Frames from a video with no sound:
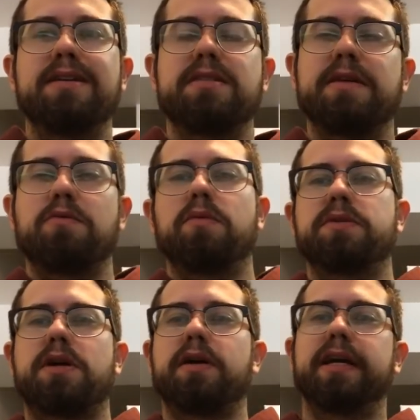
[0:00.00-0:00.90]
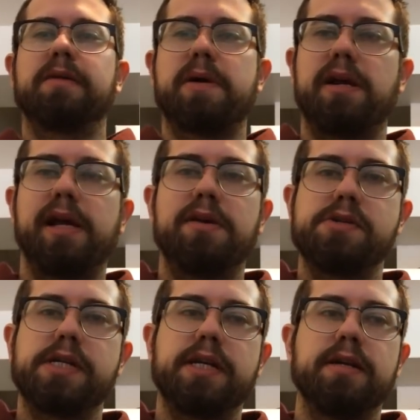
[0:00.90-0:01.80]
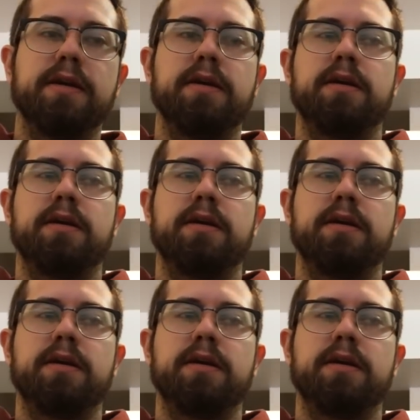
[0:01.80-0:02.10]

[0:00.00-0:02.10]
is that when we're talking about energy,